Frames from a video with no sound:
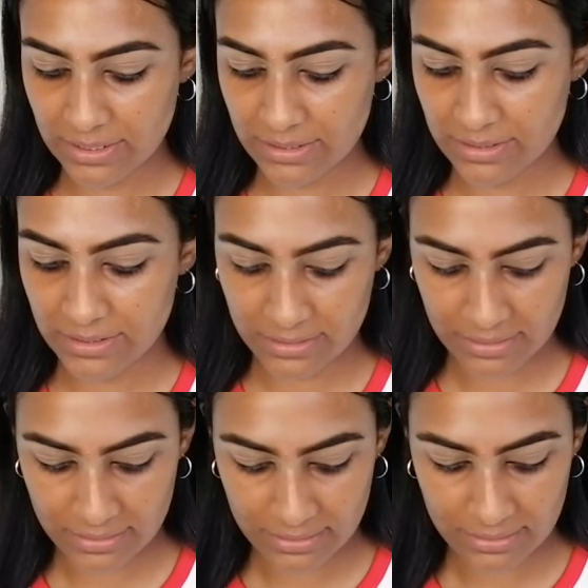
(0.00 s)
to get
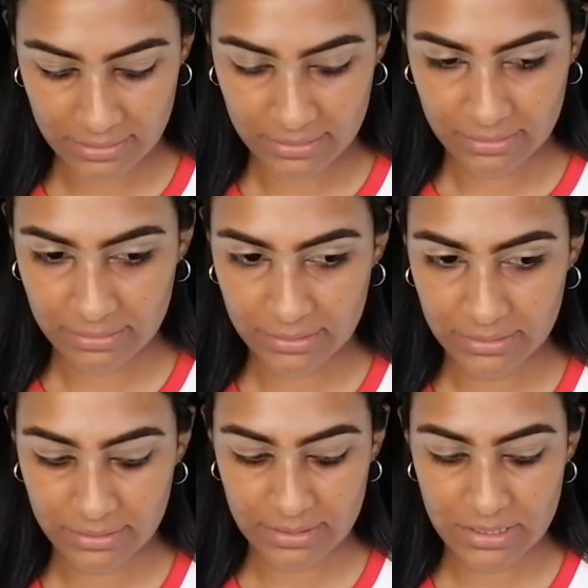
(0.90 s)

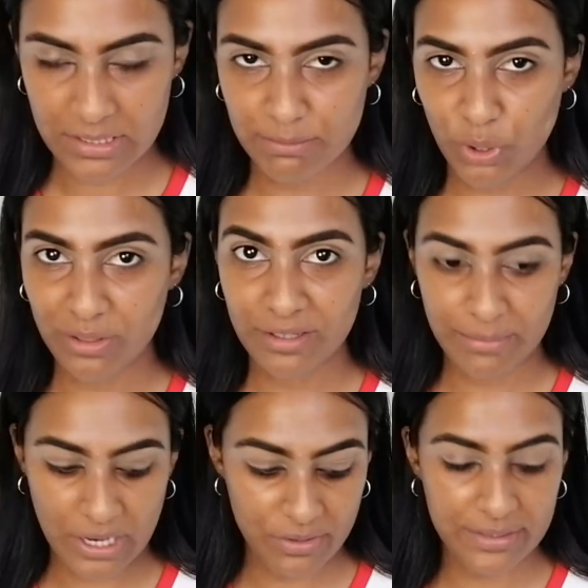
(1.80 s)
a
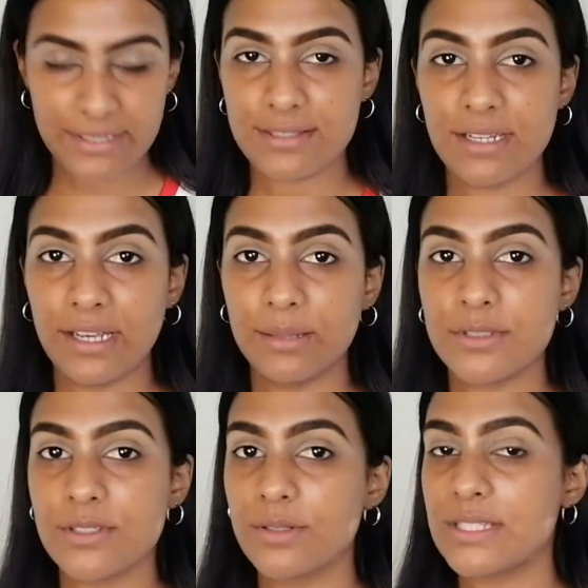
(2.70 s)
smaller amount this
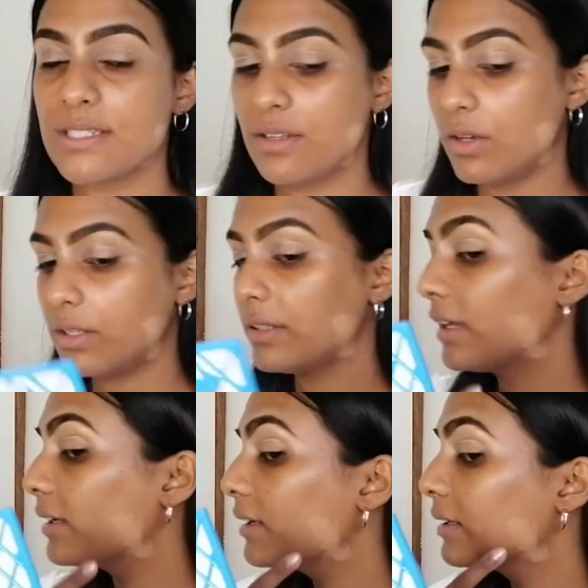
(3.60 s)
time so it's not
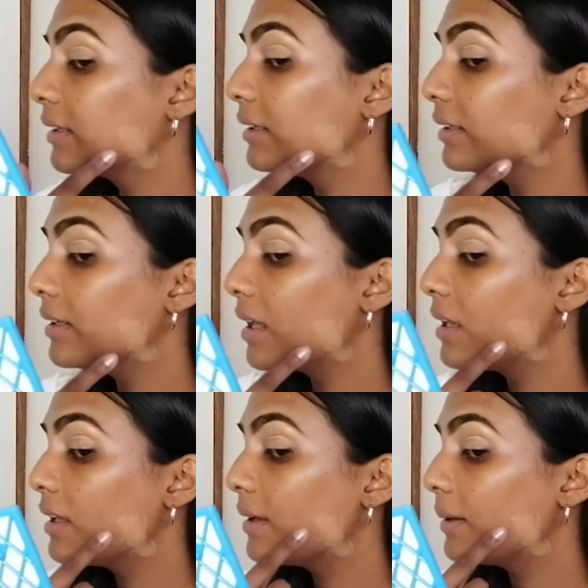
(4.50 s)
like
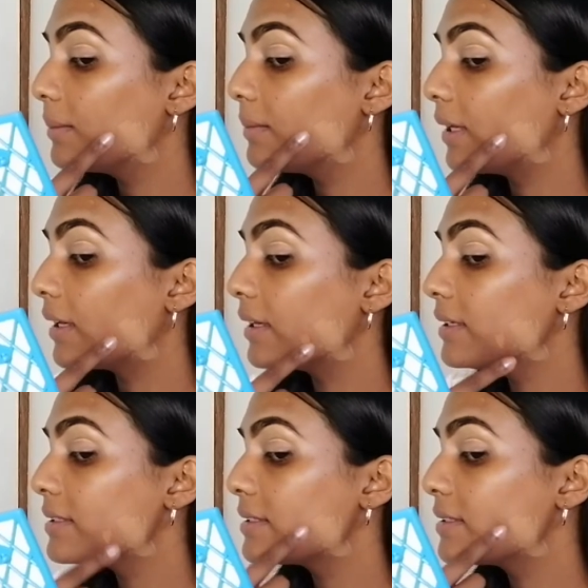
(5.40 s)
a
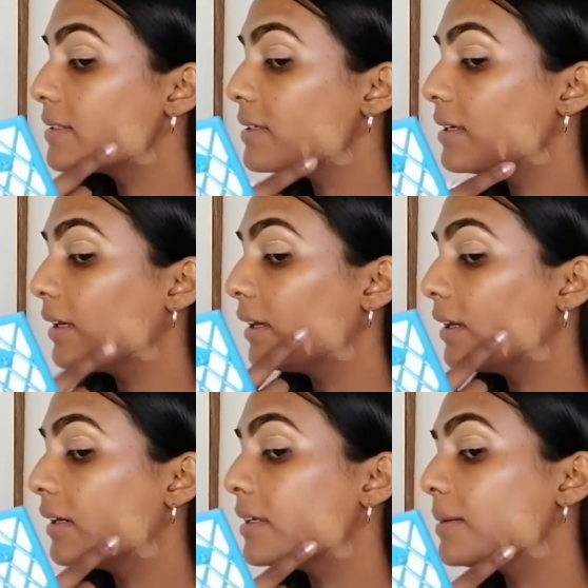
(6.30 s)
mess,
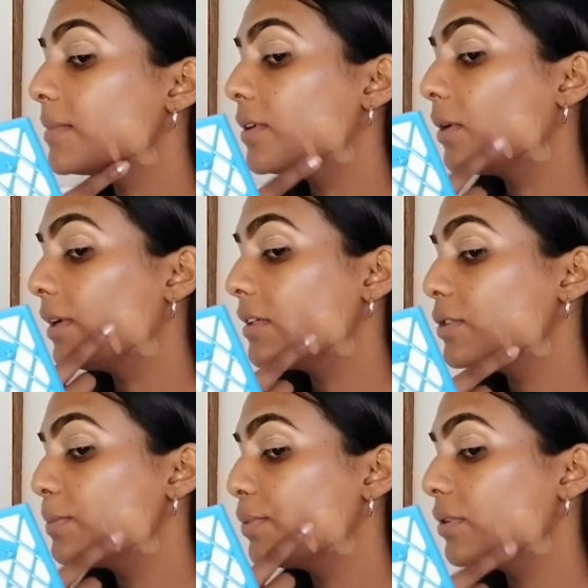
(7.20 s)
and I'm
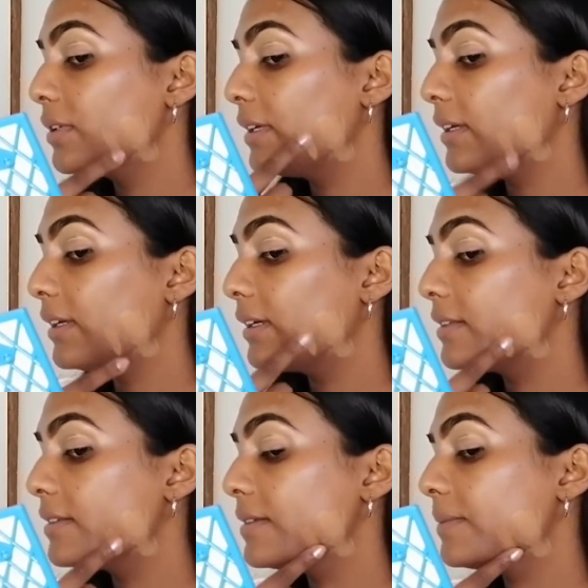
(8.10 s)
going to put
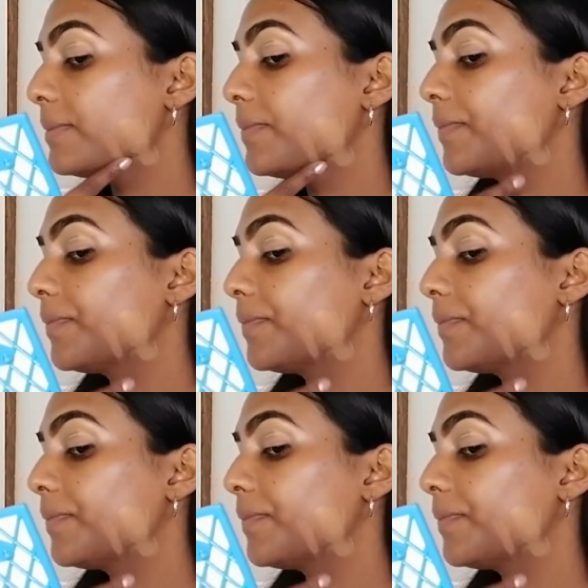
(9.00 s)
it.